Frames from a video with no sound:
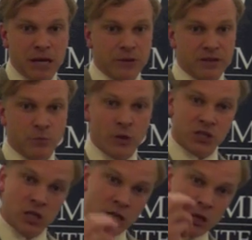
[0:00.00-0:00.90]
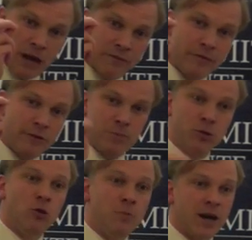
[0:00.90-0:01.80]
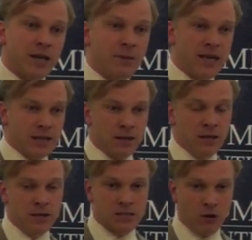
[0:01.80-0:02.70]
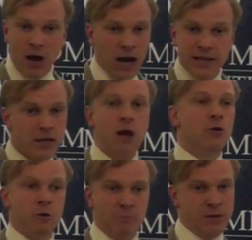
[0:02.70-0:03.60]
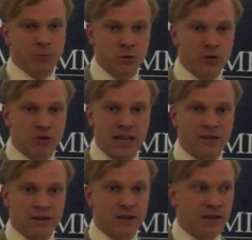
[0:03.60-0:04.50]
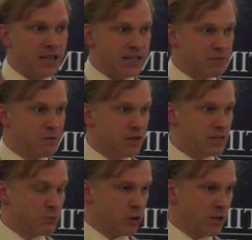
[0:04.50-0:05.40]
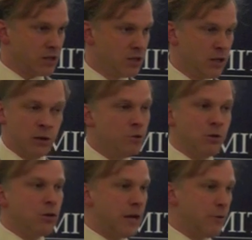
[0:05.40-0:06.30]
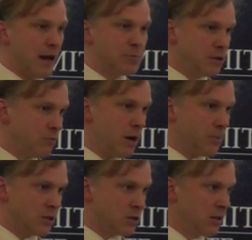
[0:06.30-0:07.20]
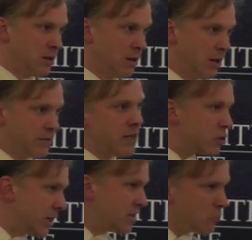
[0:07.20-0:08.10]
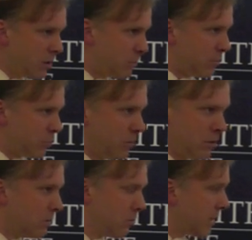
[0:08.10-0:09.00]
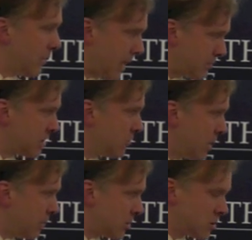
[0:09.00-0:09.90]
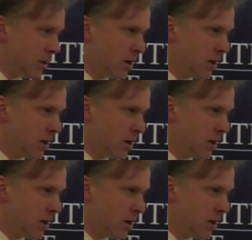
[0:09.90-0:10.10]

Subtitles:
period in which you have a very pure market making. So I know people who traded in some of these products who thought they were absolute rubbish. And they traded with people who thought they were absolute rubbish.